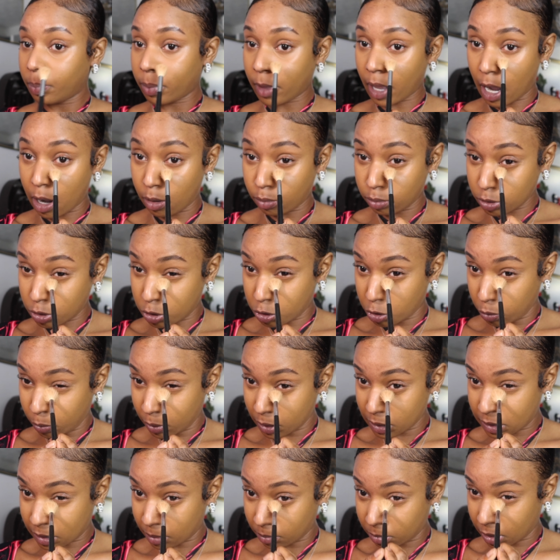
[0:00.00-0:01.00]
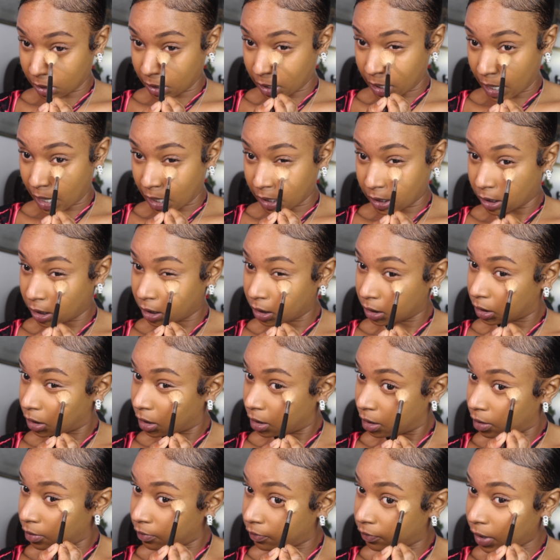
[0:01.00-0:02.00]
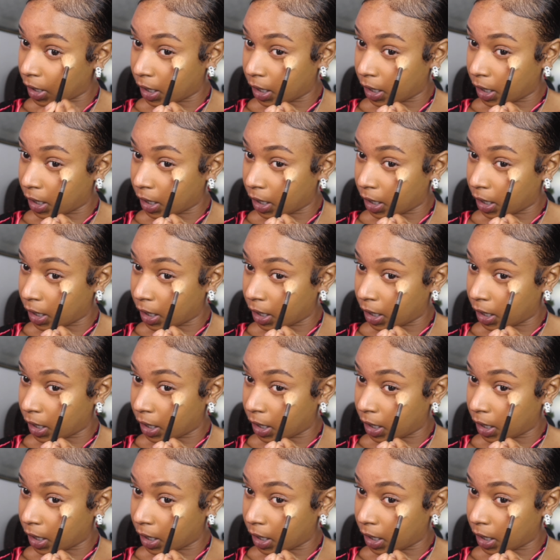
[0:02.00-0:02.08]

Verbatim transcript: i was doing something that i didn't love